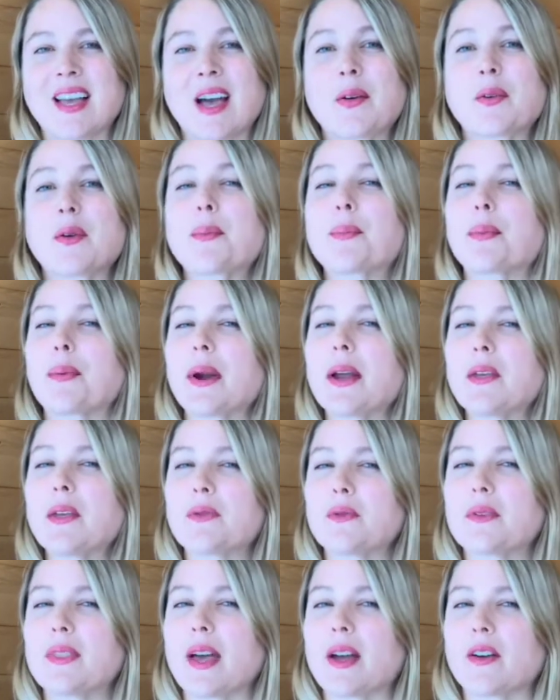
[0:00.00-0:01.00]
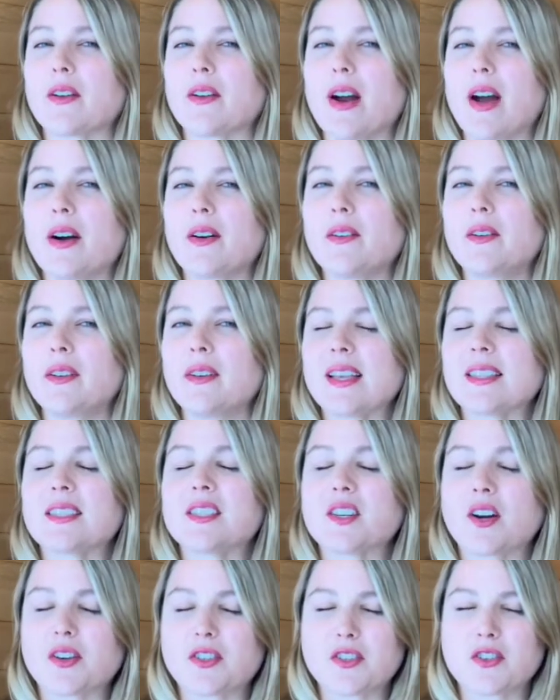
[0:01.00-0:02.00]
how to break through that crowd and
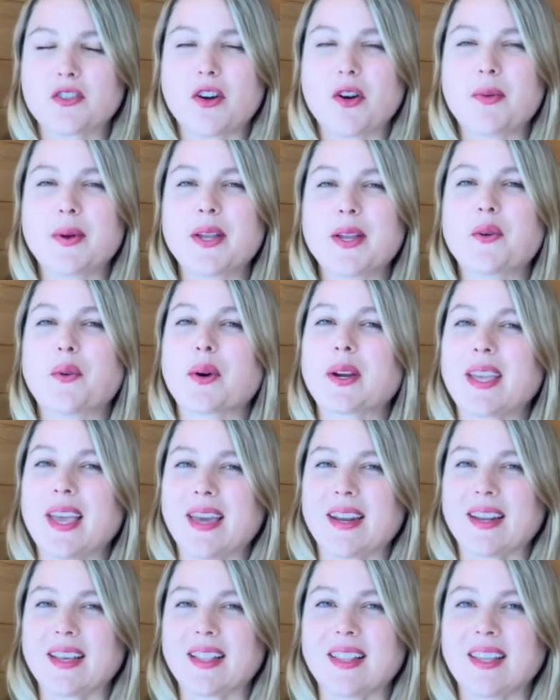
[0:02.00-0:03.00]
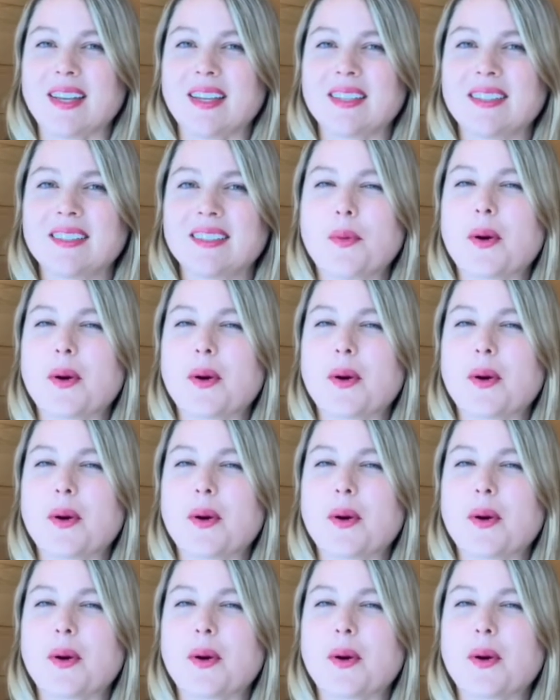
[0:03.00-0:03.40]
start growing organically.